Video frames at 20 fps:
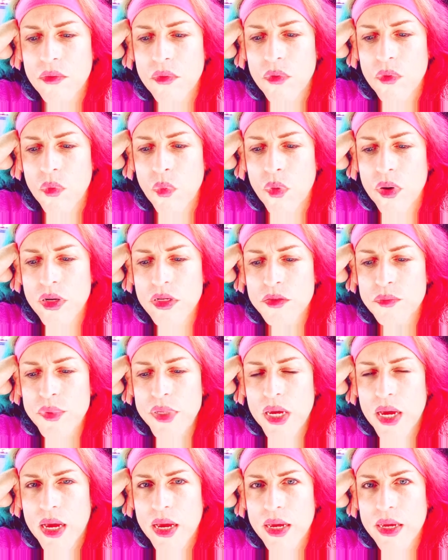what is
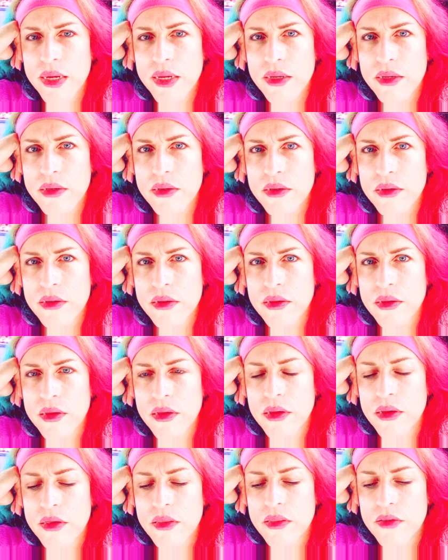behind
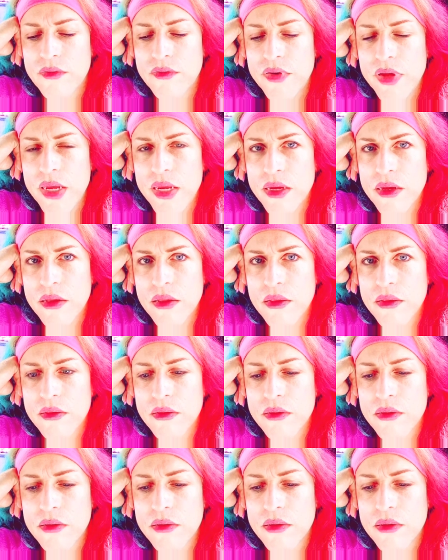the veil
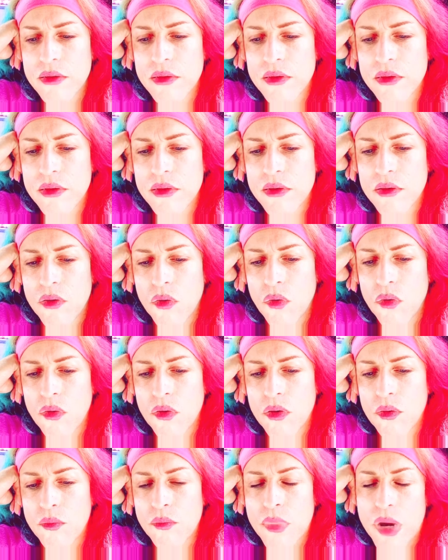
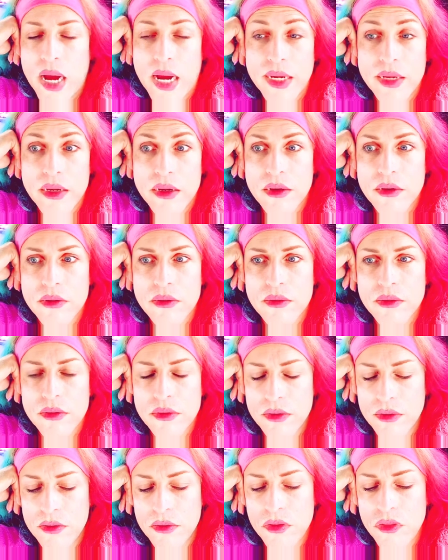or Maya, the
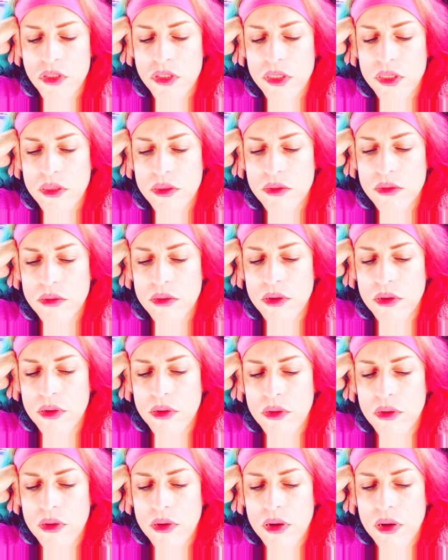illusion.
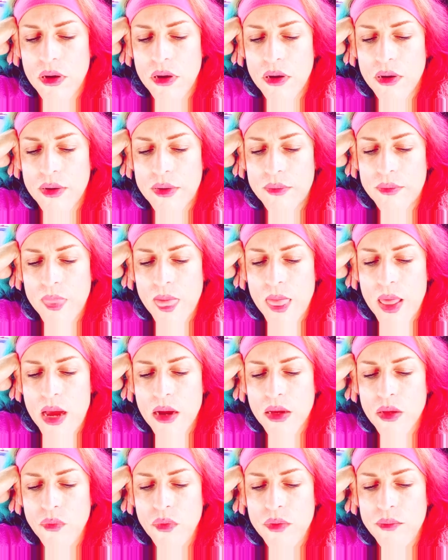How
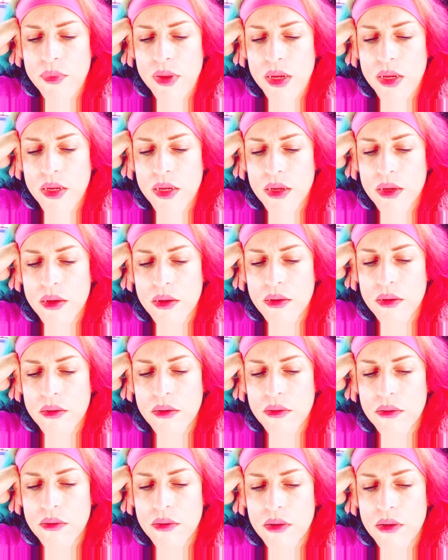can we make
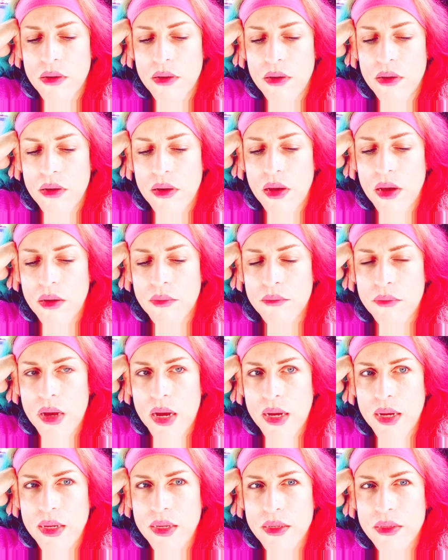a
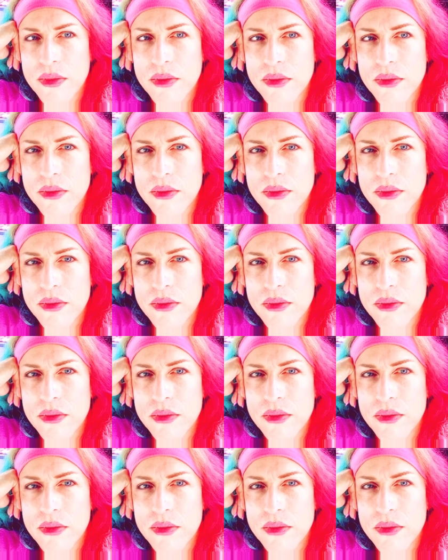mind